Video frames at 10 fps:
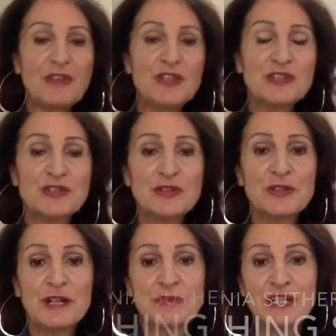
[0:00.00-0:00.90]
So,
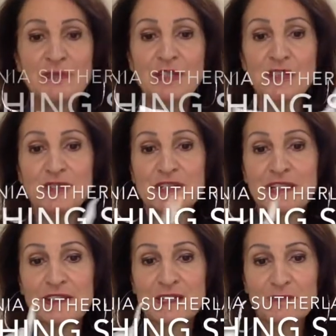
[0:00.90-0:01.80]
I'm going to be
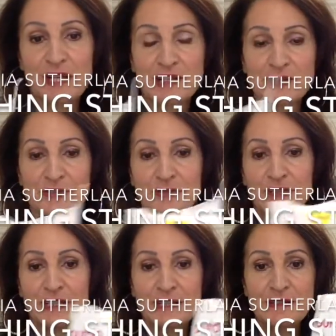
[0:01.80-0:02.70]
using this pattern over
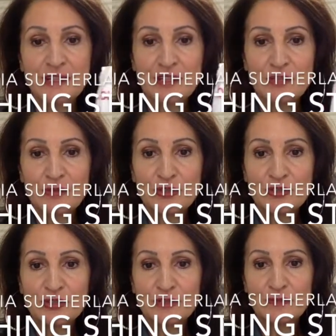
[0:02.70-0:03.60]
here, which
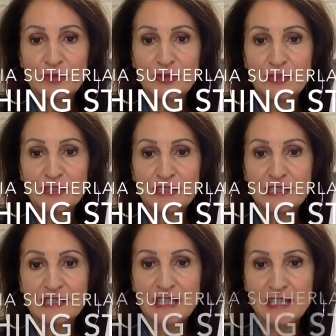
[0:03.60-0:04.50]
is a Burda
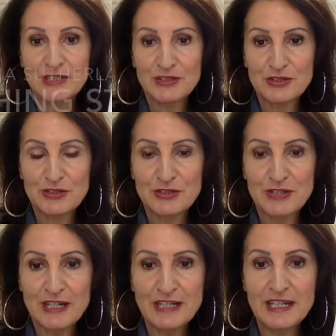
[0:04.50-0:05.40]

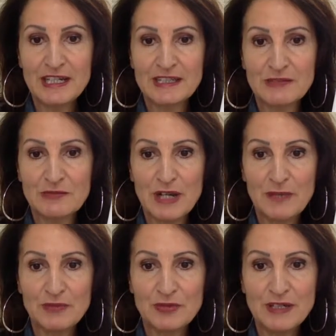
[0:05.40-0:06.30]
6829. It is a wrap
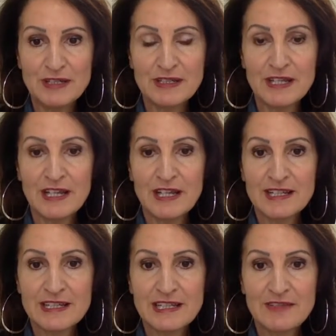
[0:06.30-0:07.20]
dress,
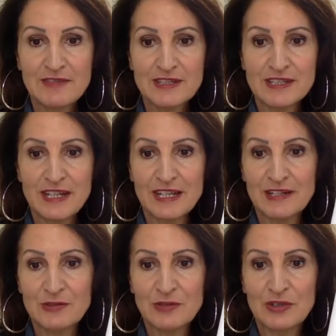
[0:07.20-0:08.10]
sleeveless and
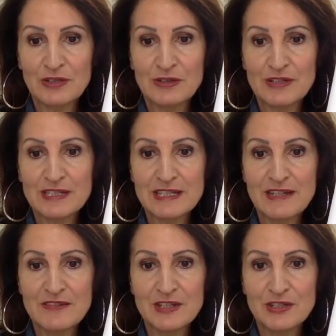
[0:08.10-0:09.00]
with long
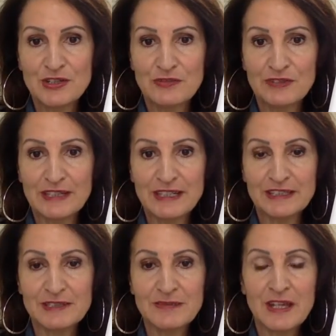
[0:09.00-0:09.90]
sleeves and two different
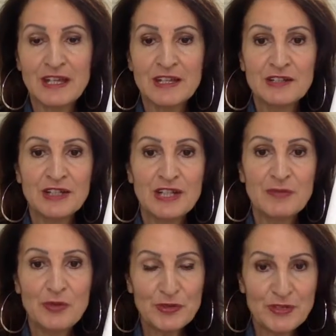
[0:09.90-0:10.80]
lengths. Now, I
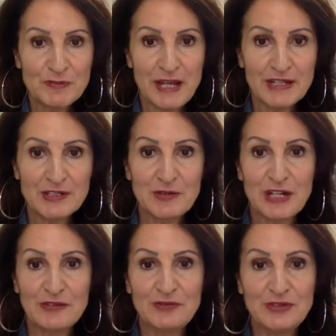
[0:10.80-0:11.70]
bought this pattern quite
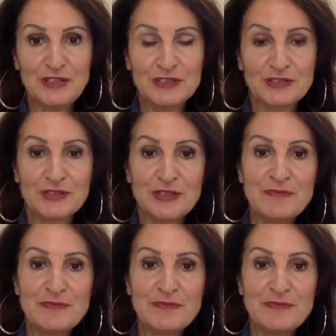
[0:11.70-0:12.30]
a few years ago,